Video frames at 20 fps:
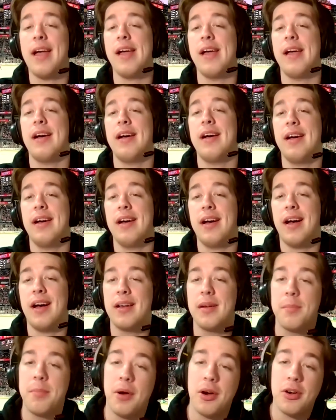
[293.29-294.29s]

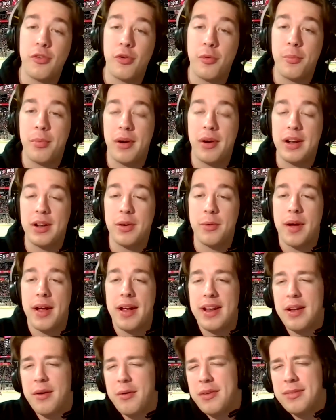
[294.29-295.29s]
On a partial
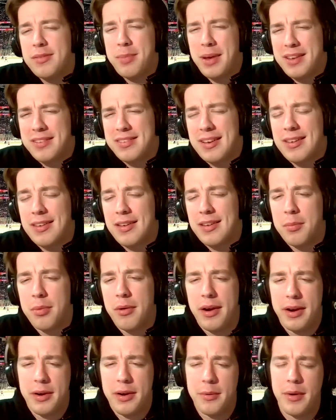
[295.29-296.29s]
breakaway, it was basically a
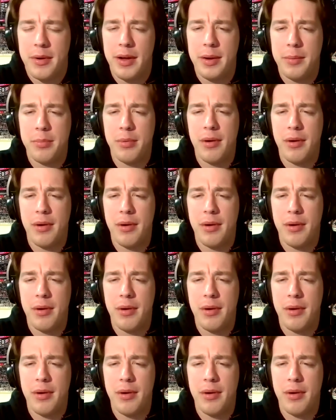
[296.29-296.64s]
breakaway.